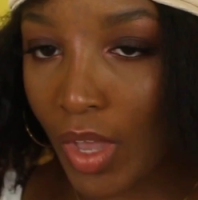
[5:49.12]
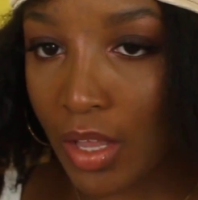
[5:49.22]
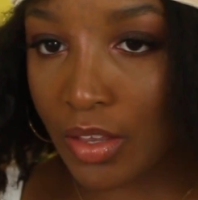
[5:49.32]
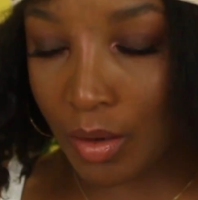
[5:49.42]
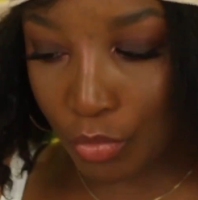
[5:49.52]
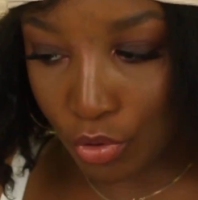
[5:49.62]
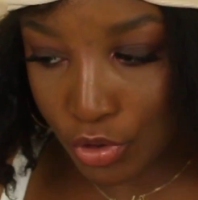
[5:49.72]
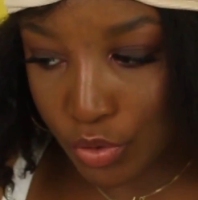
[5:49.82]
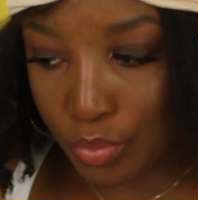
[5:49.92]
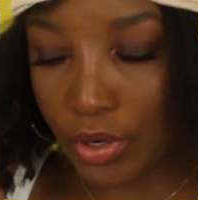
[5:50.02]
And then I'm
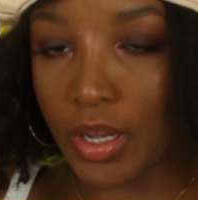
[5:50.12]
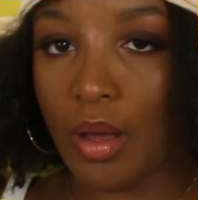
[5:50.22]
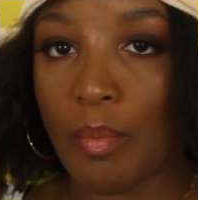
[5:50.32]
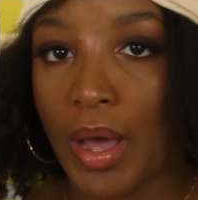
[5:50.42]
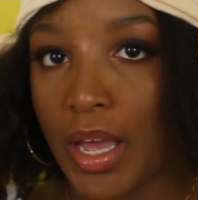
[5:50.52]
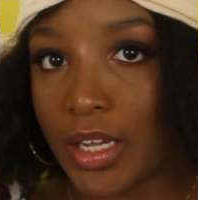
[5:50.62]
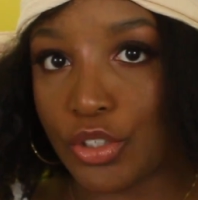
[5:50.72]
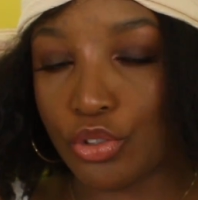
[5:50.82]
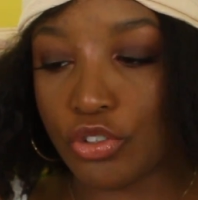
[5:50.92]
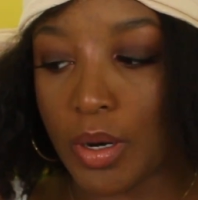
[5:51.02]
going to bring my
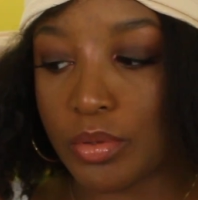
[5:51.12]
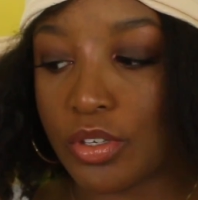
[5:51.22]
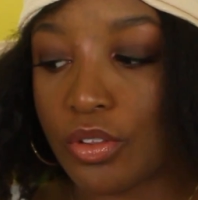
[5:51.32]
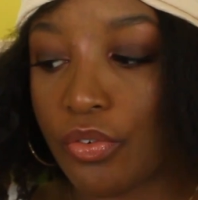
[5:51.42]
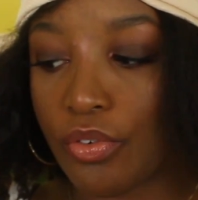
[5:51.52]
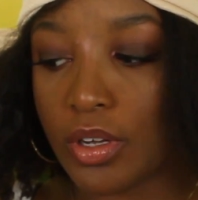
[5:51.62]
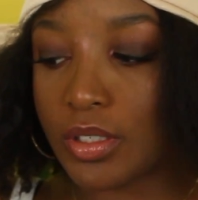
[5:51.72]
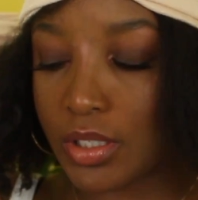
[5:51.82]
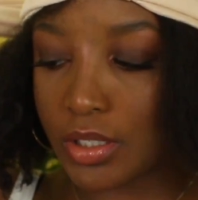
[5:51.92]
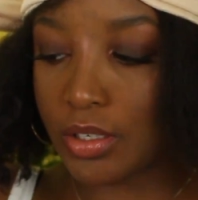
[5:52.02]
2 straps to the
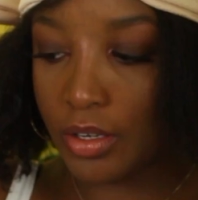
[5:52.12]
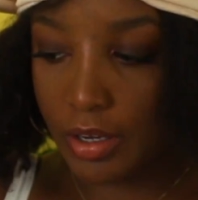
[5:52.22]
front,